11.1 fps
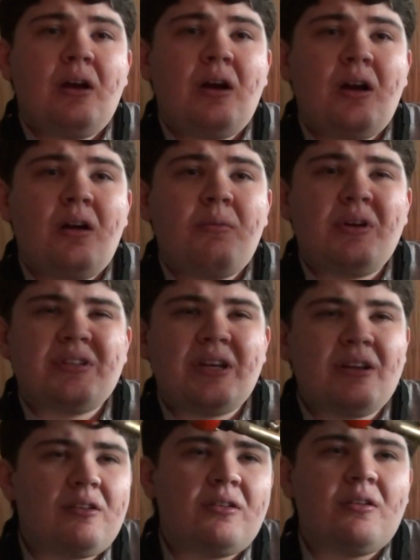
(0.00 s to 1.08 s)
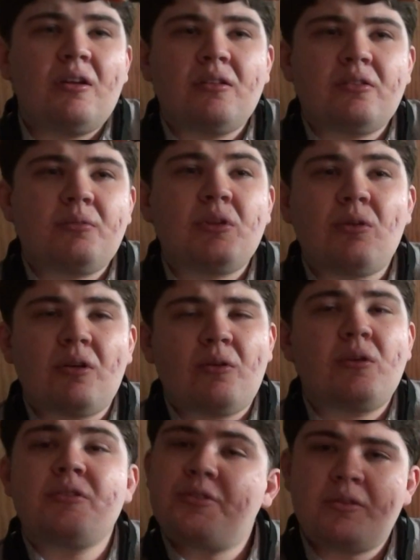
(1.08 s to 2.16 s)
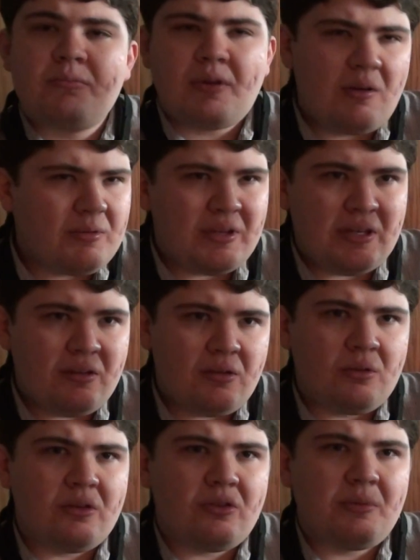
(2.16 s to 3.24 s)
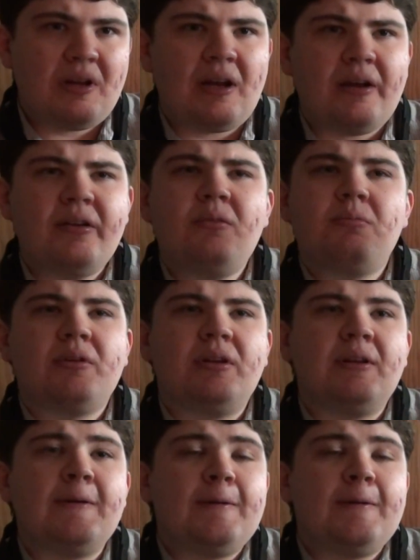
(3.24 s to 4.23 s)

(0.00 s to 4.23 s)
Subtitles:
On tenor, on some lower horns, you can probably get a little bit higher, but